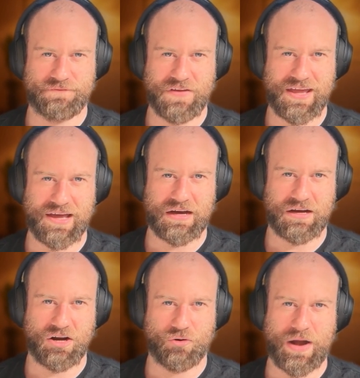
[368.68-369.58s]

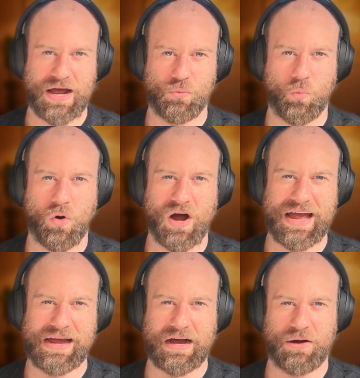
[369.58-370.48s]
fear around
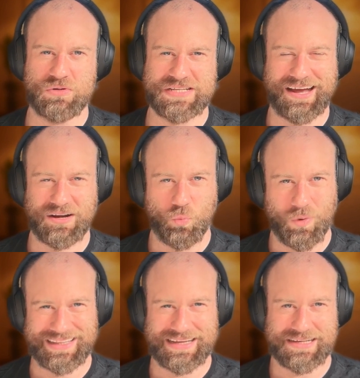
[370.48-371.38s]
why I was
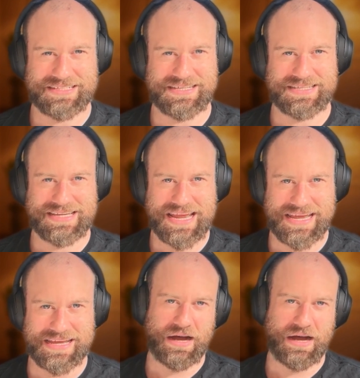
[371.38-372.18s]
unwilling to see.